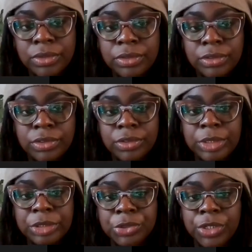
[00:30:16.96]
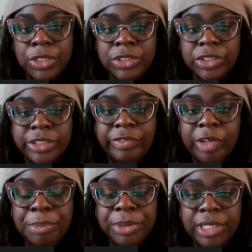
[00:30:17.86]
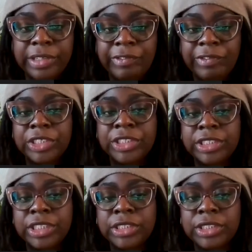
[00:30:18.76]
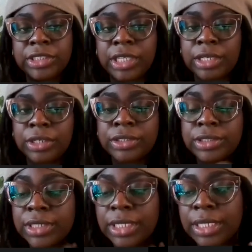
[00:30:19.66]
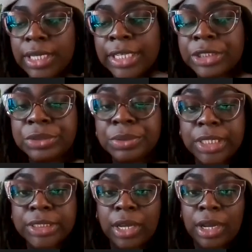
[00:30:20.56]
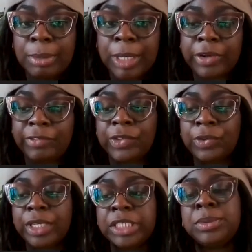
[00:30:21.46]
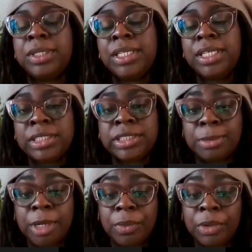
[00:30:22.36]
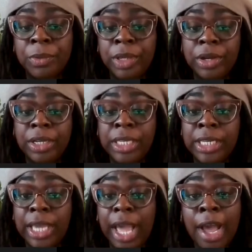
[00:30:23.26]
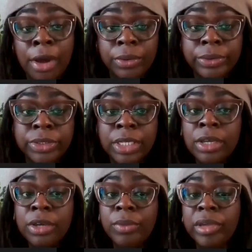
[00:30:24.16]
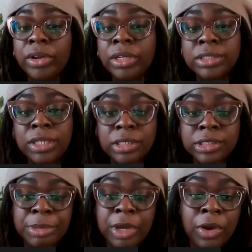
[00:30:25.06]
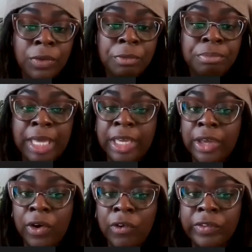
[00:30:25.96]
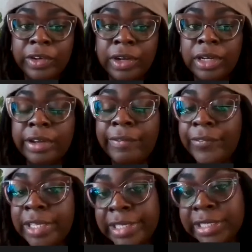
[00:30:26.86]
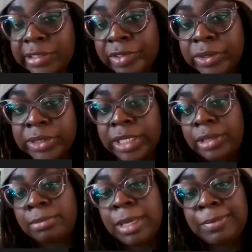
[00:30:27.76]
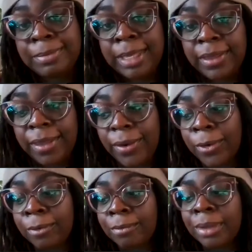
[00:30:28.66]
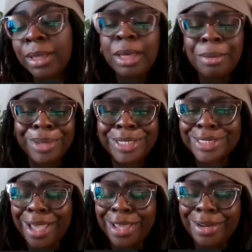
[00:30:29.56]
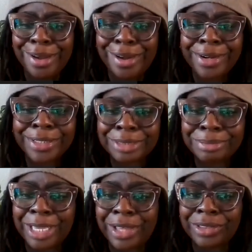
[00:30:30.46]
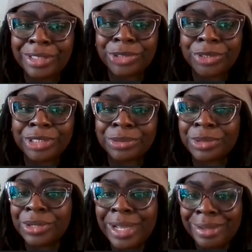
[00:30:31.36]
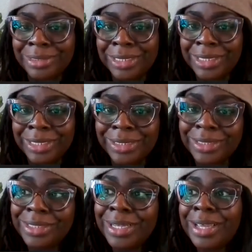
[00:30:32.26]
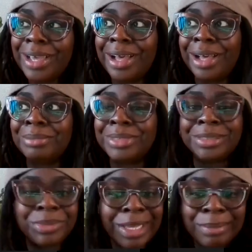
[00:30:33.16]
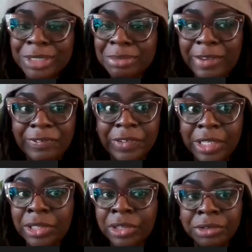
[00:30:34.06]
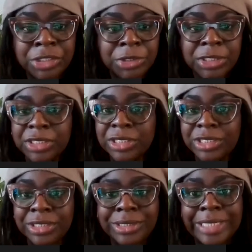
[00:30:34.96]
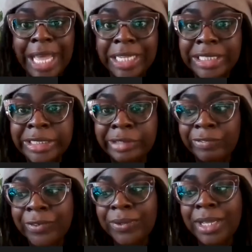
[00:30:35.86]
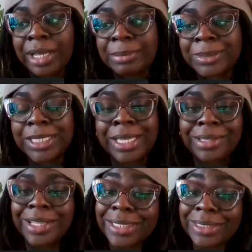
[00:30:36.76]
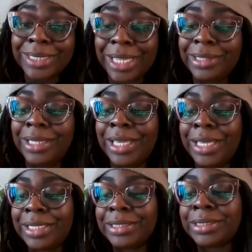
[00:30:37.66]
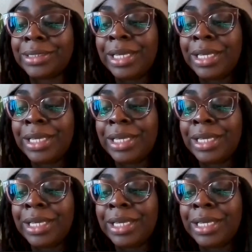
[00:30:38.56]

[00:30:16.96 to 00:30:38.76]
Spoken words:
So while Jordan's just putting the finishing touches on her skillet, I do want to talk about a few ways we can eat smart when we are eating out. We already talked about making over convenience foods that you might be making at home, but it's kind of hard to make healthy choices when you're out to eat. Sometimes you might feel like you're restricted to just salads and fruit cups, and that's not the case.